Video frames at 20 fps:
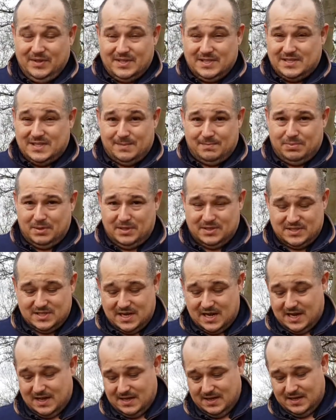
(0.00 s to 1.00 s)
Simple as
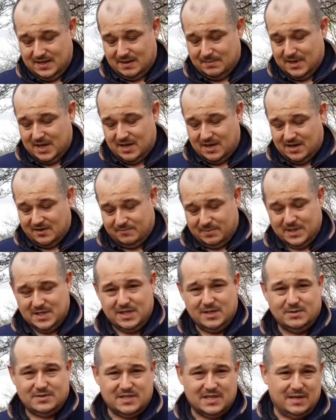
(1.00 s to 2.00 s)
that. I mean, I've been
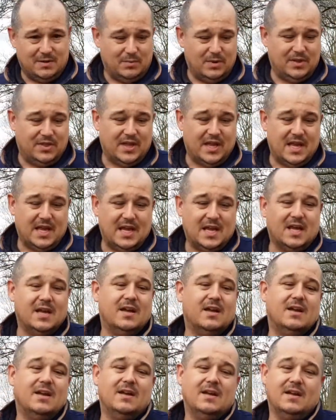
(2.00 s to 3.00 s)
using it with a
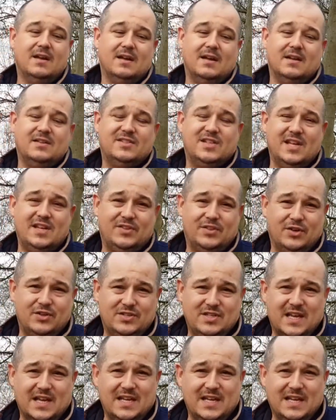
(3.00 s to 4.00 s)

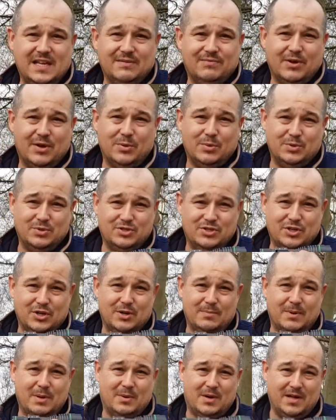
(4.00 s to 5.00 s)
T38 Evo
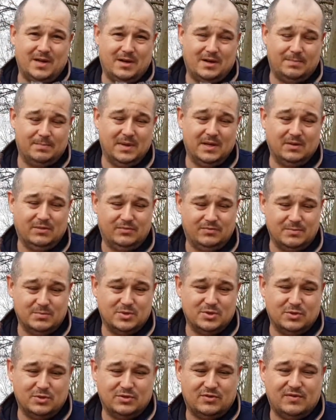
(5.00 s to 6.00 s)
Turbo IR pill from
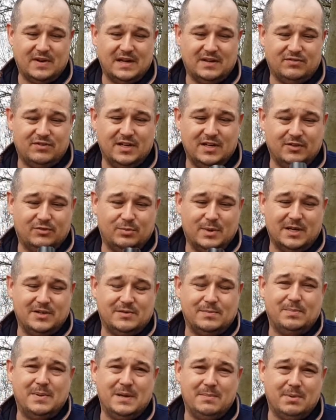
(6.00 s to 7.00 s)
Torch Factory as well
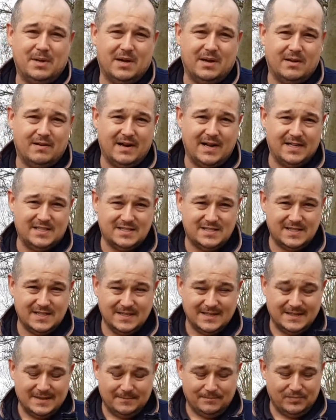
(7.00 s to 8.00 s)
as PBI-RX,
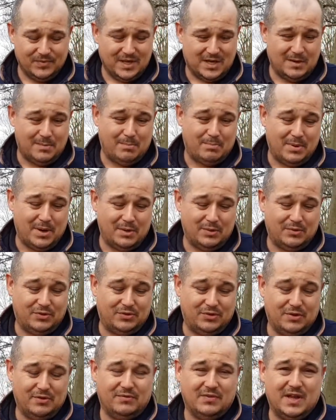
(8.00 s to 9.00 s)
and
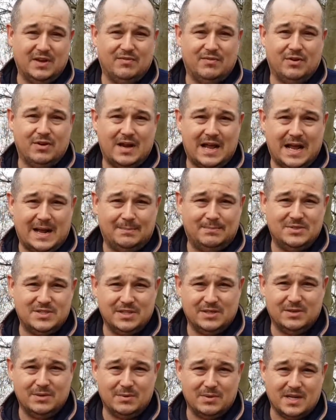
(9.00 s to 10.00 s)
both have given
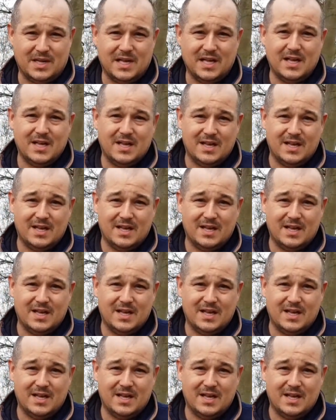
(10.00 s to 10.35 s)
absolutely